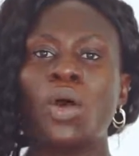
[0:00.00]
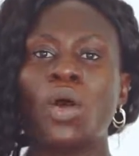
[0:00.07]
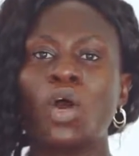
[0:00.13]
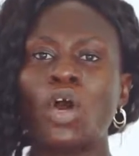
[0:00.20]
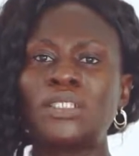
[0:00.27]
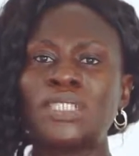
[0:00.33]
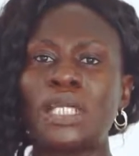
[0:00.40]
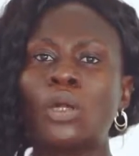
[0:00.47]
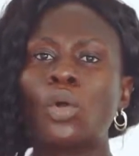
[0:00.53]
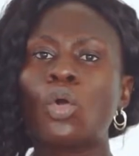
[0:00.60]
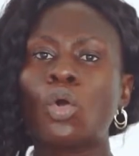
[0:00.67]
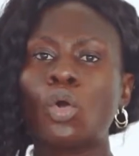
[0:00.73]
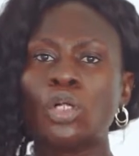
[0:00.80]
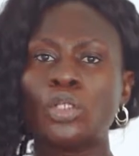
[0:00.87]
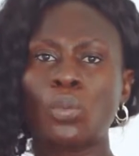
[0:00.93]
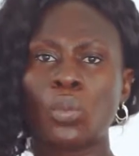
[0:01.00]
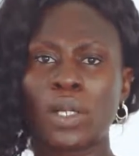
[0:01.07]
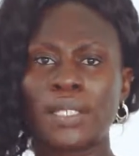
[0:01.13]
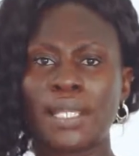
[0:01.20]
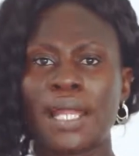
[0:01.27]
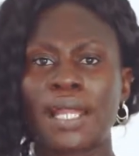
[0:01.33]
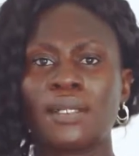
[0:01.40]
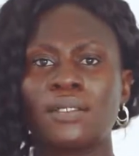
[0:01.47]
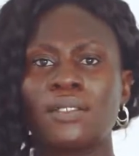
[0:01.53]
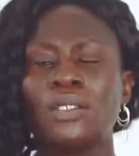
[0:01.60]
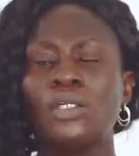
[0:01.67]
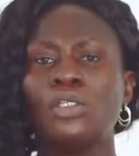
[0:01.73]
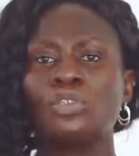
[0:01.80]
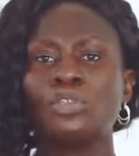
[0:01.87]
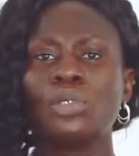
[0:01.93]
hot and cold water
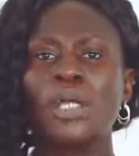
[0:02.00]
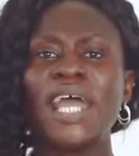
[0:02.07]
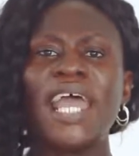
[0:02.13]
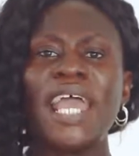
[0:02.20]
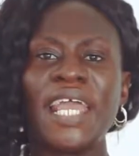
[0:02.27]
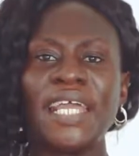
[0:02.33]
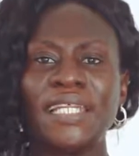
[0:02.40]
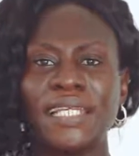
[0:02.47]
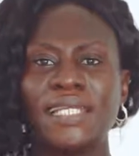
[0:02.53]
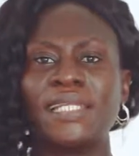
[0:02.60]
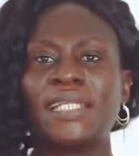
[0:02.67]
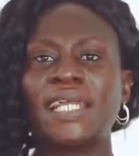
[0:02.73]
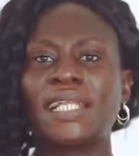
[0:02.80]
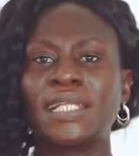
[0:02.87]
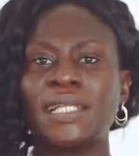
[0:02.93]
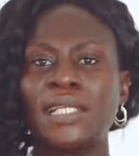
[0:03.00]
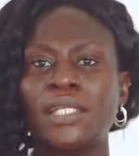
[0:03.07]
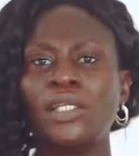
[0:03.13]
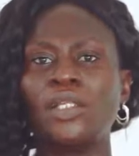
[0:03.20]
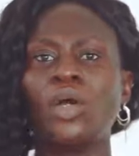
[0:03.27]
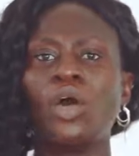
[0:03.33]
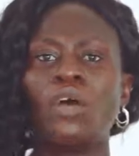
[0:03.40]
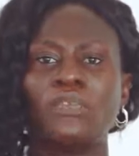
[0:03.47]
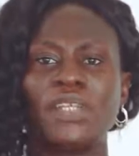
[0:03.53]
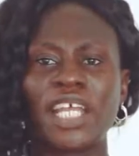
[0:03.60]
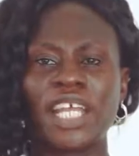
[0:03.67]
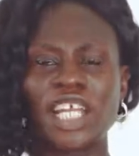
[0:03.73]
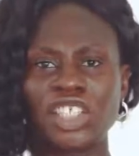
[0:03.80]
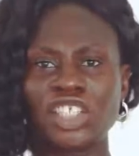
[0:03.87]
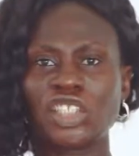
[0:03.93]
to aid in the cleaning of the
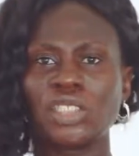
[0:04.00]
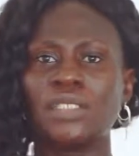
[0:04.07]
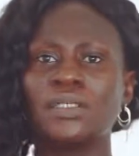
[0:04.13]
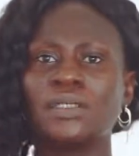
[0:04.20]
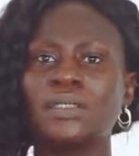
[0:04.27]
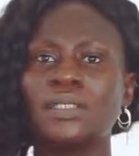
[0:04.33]
kitchen.